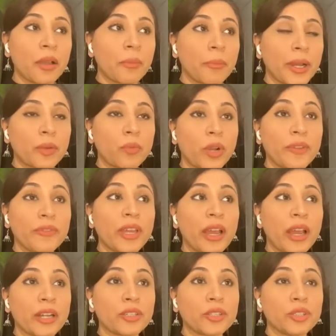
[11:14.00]
But what we
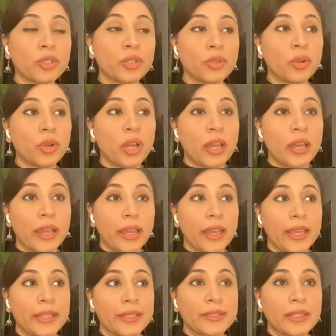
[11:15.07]
had to do
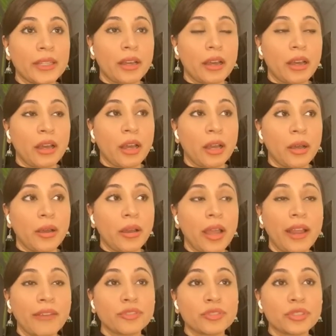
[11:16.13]
is
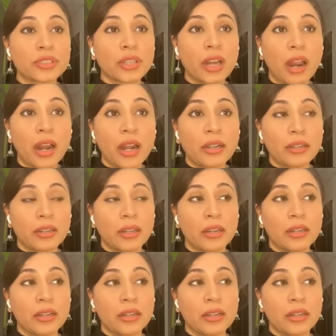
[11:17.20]
have to start